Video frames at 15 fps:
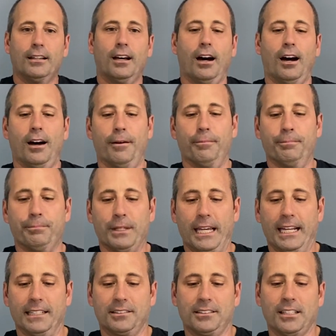Um,
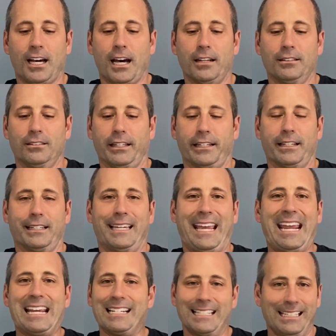and it's not like a
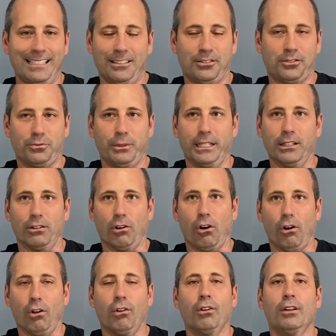candy sweet at
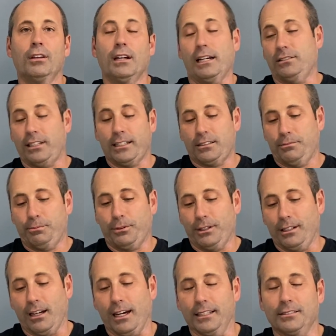all. It's actually
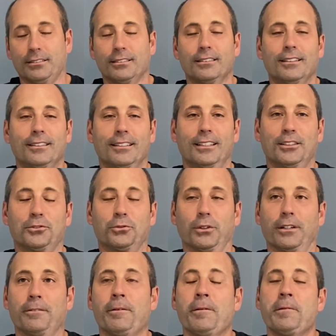pretty nice in this
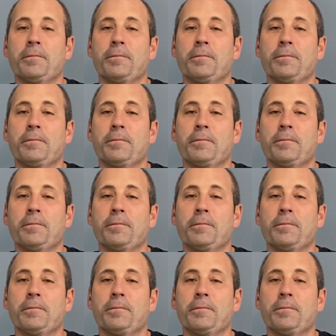one.